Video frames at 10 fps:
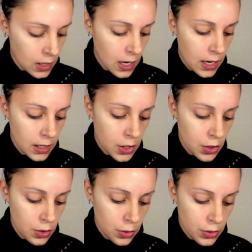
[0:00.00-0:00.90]
I
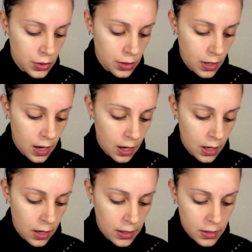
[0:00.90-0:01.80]
could
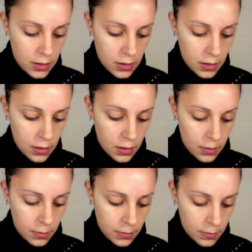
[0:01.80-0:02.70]
highlight
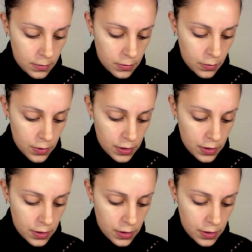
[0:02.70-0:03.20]
with the